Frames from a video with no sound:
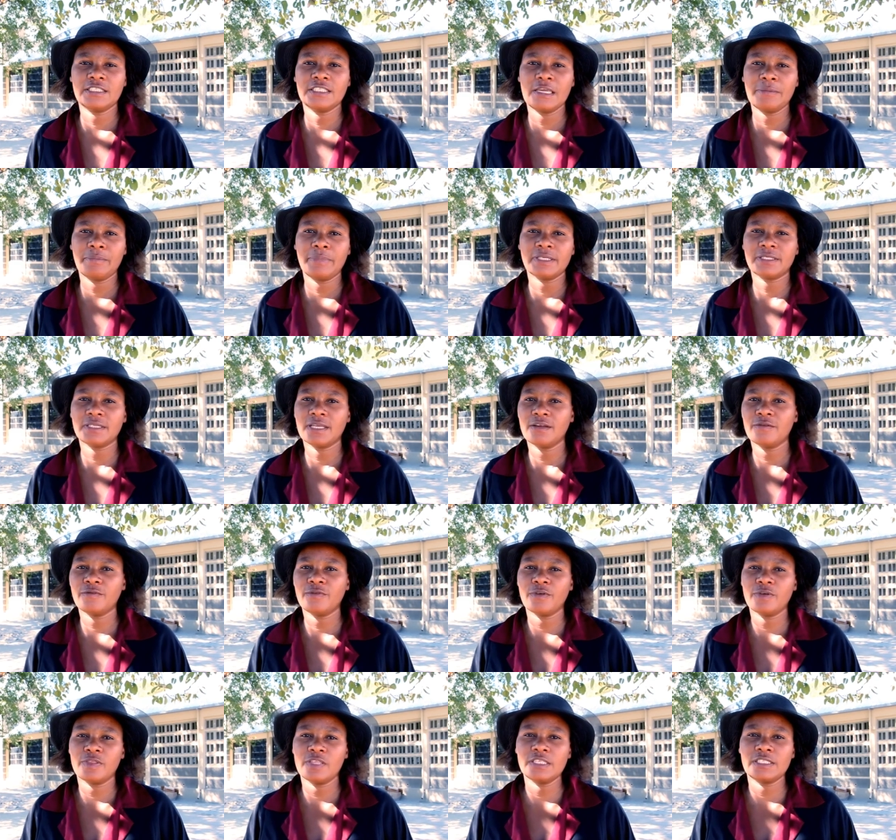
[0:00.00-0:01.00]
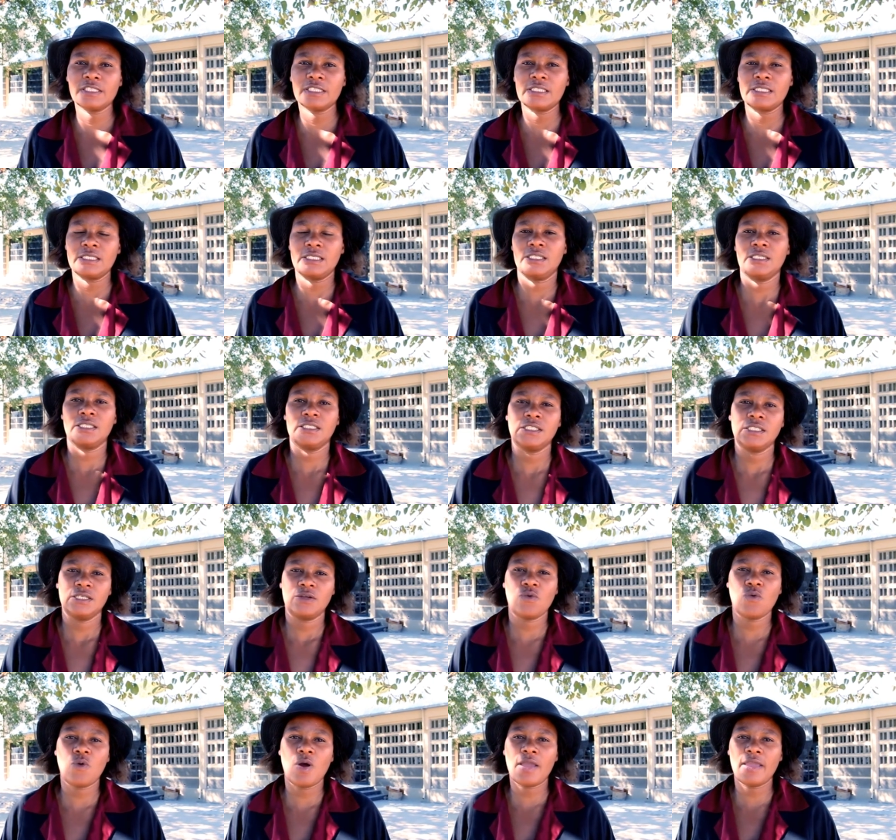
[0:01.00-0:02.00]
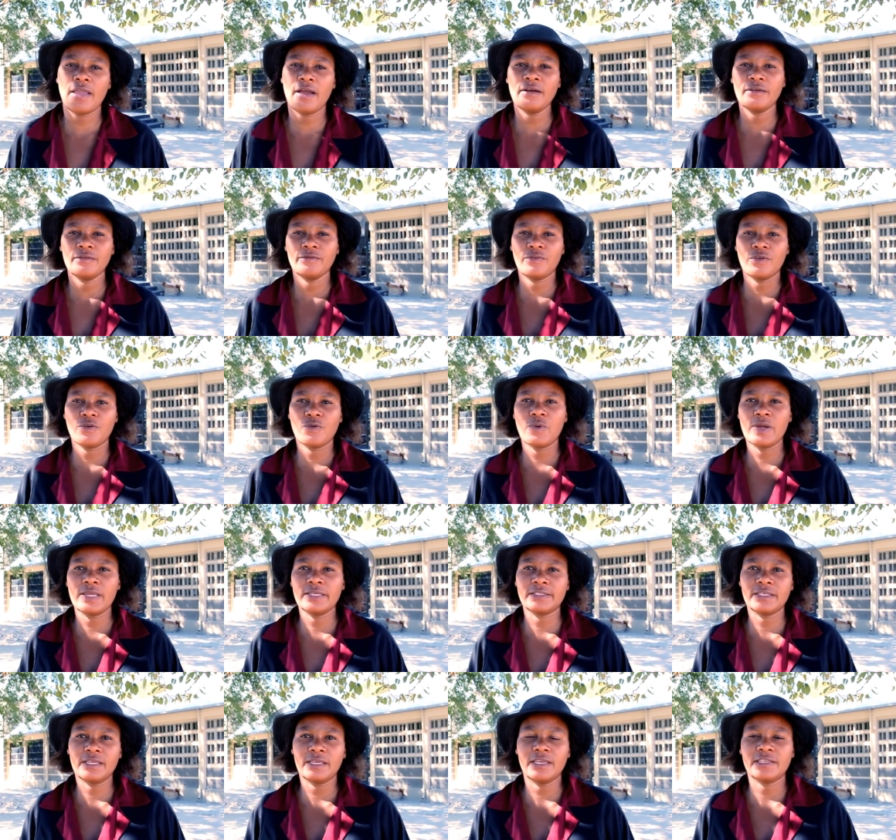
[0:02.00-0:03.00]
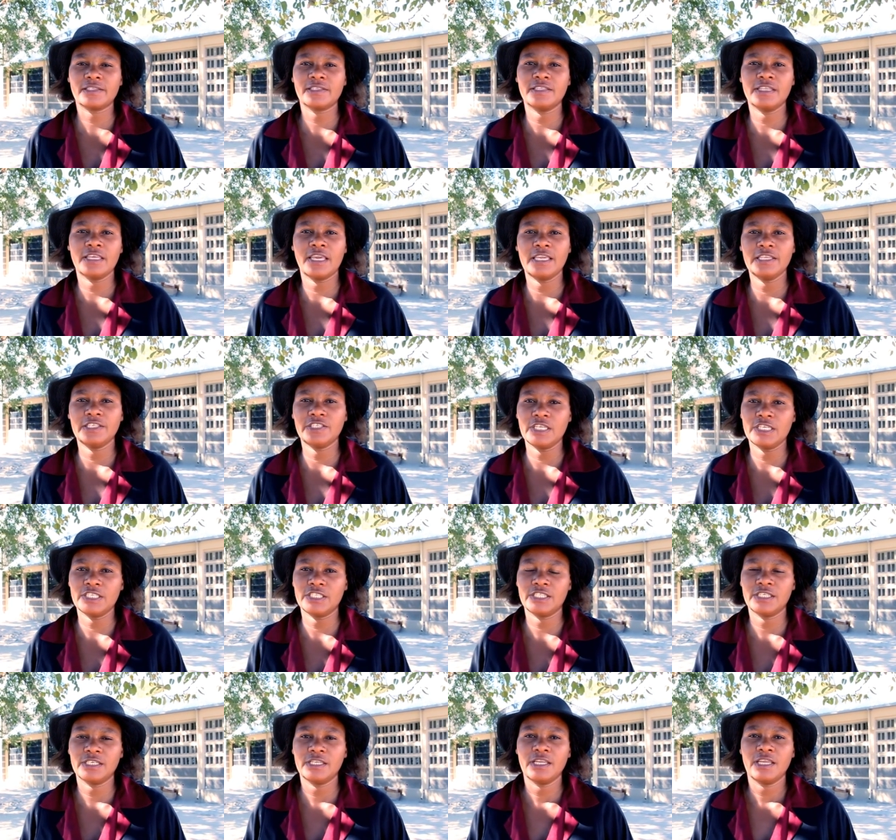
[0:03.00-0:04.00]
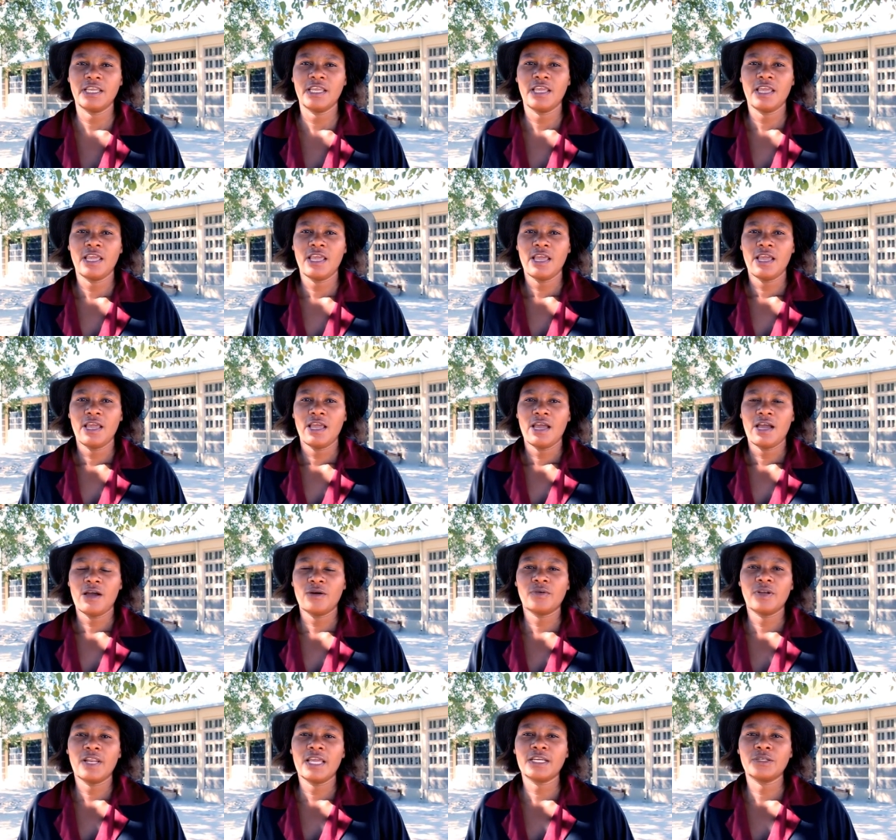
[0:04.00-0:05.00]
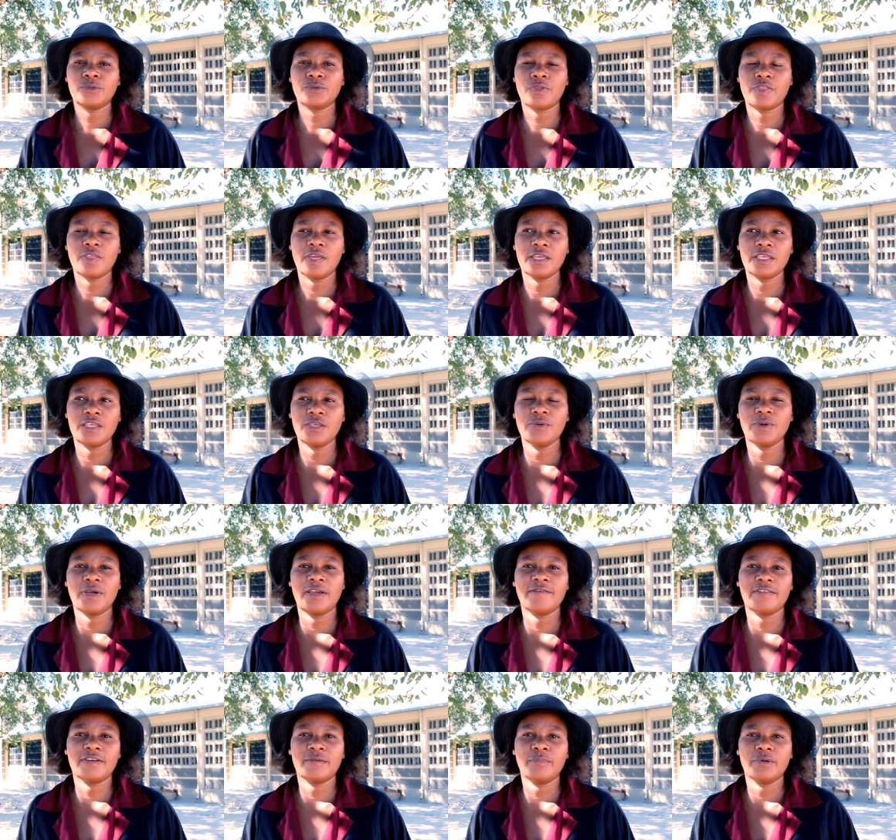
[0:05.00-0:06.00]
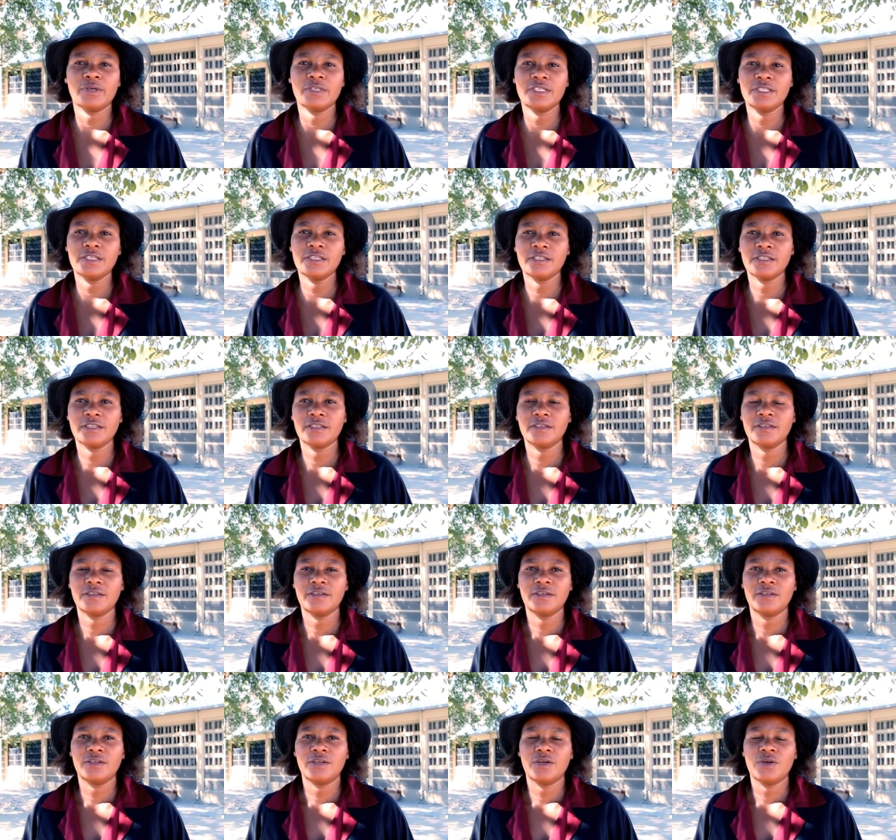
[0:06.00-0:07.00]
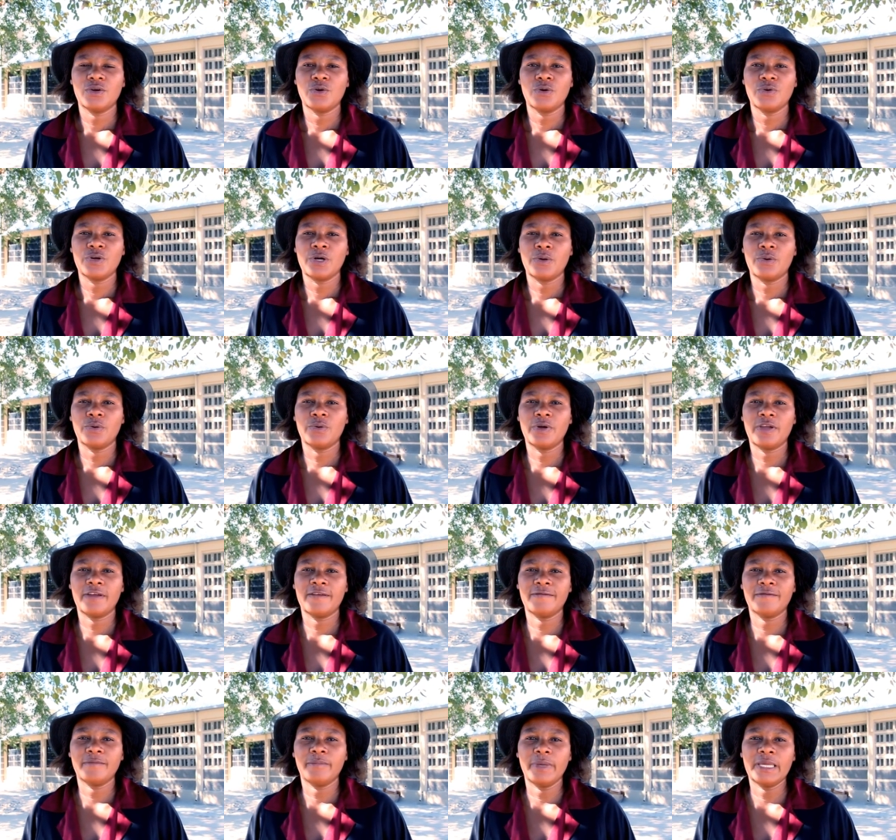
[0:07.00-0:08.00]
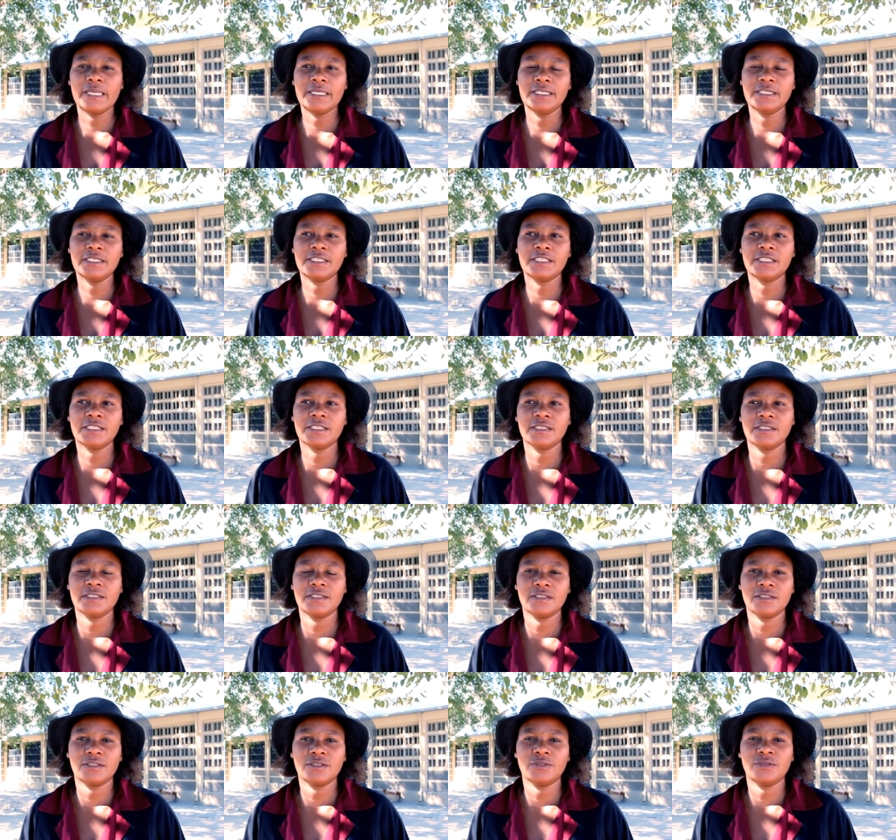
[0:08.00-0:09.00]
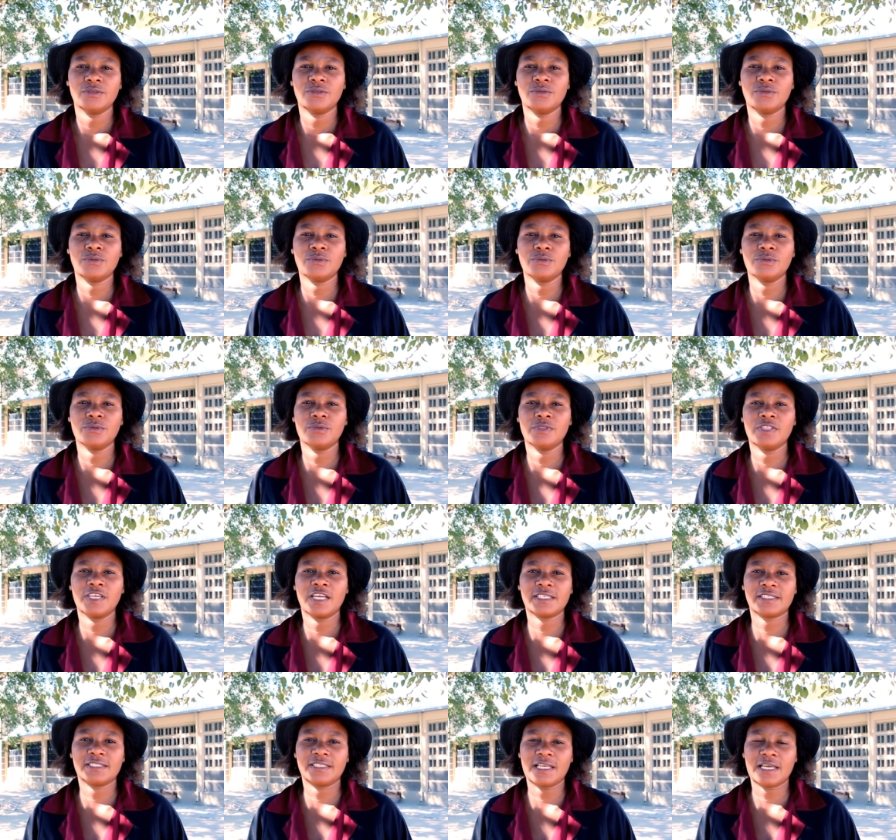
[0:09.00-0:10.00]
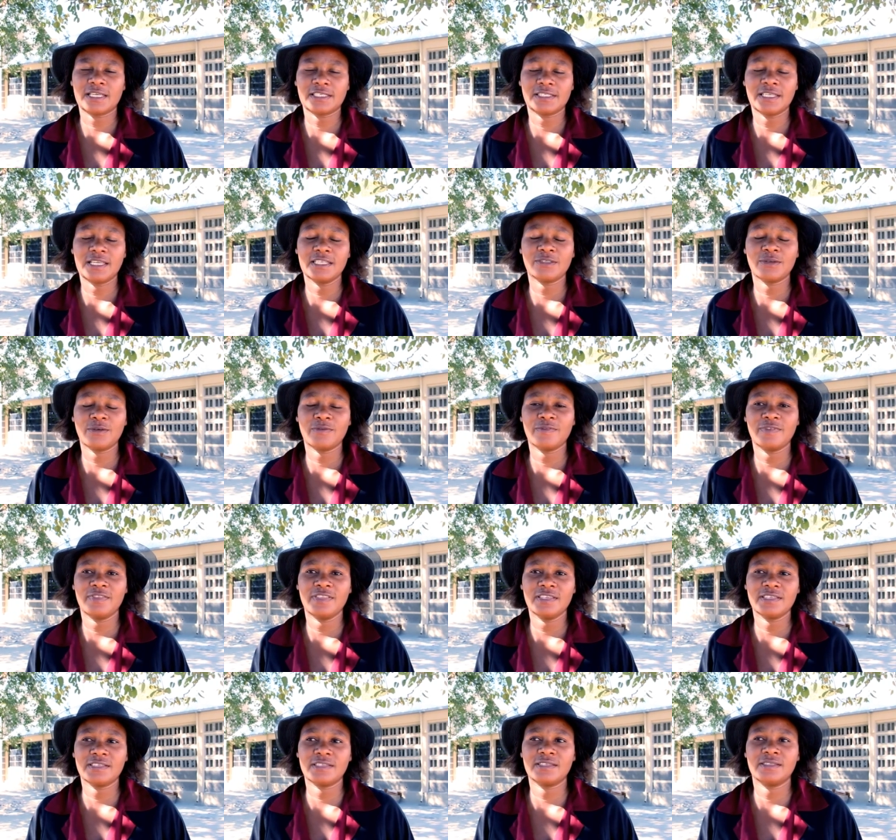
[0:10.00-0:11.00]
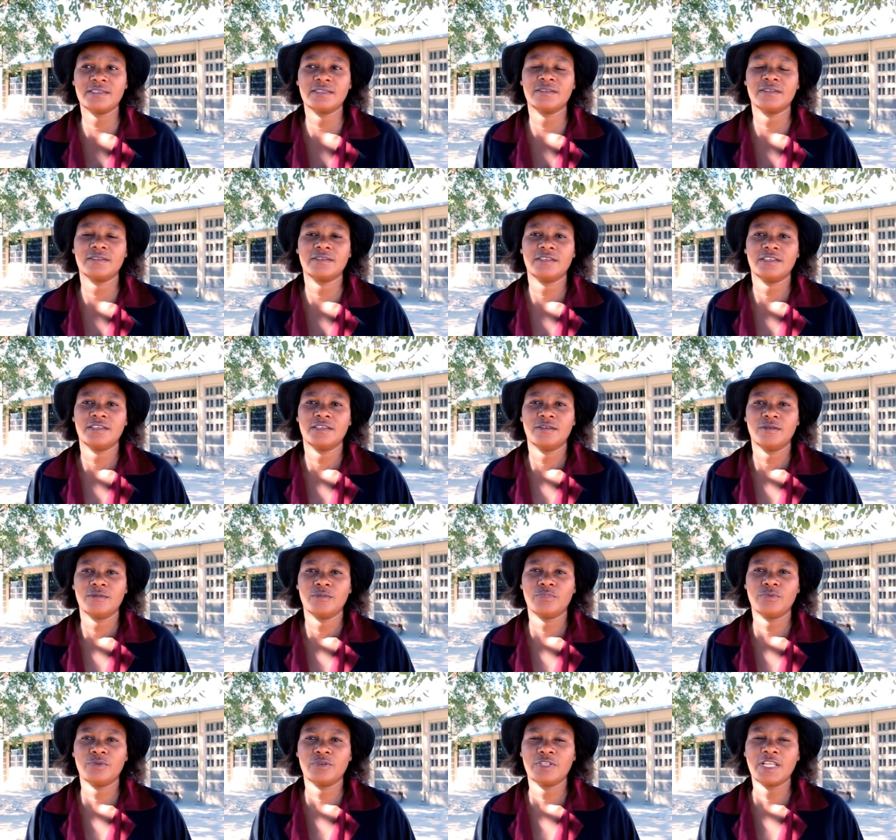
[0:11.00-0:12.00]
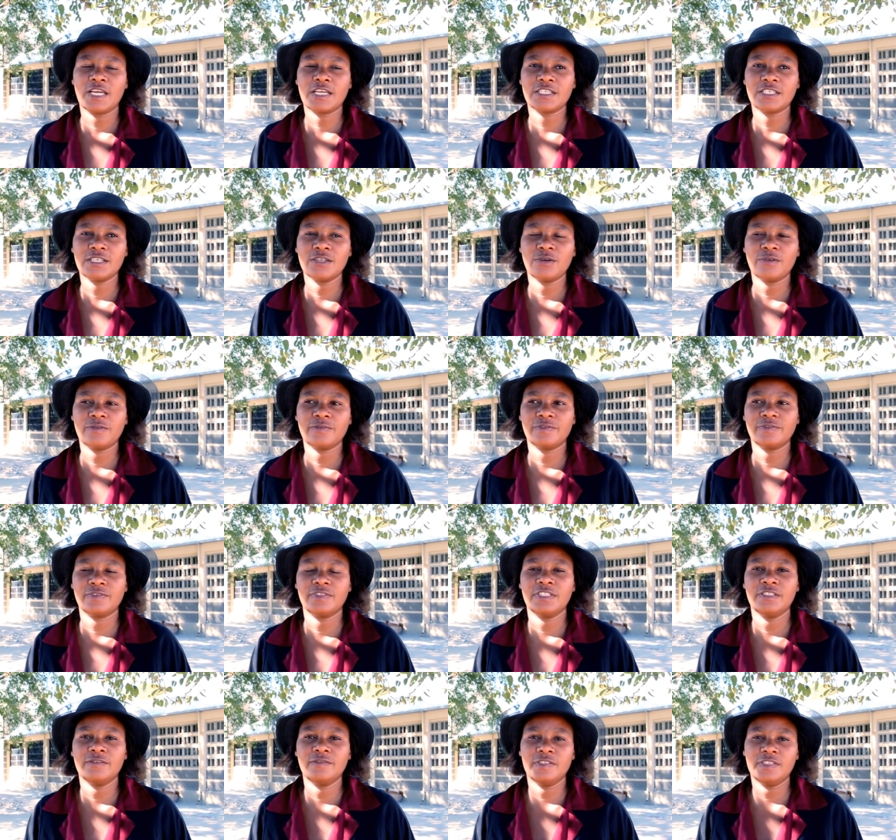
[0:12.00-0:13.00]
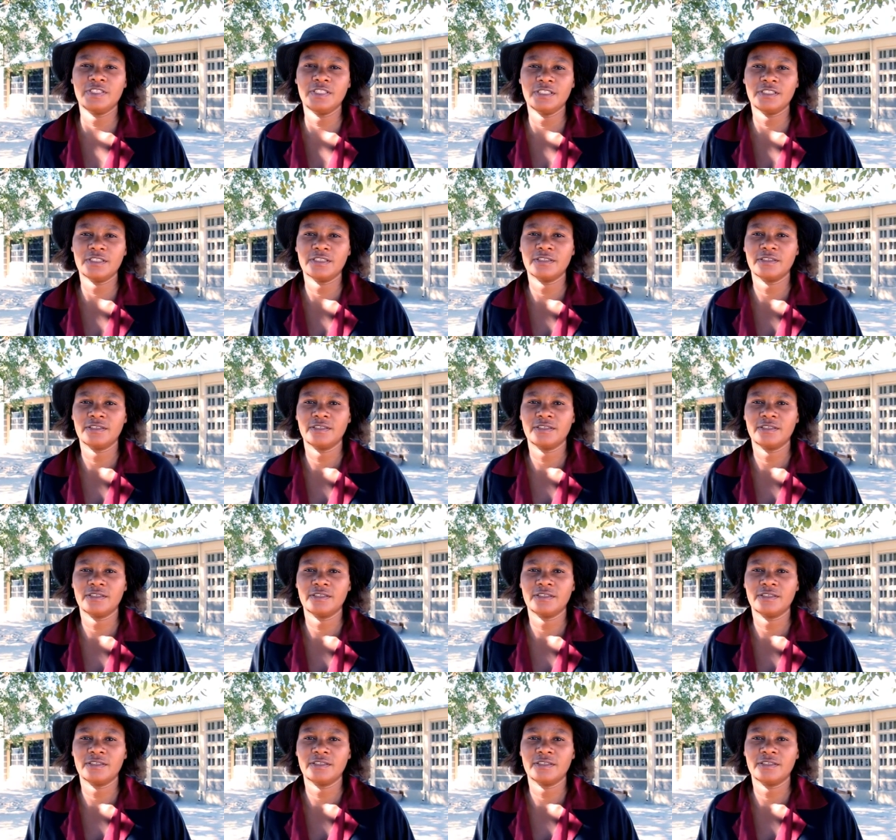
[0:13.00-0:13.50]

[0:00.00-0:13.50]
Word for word: chairperson for this choir, Kongweze SDHH. I would like to thank you everybody who have made it to the success of this production of DVD.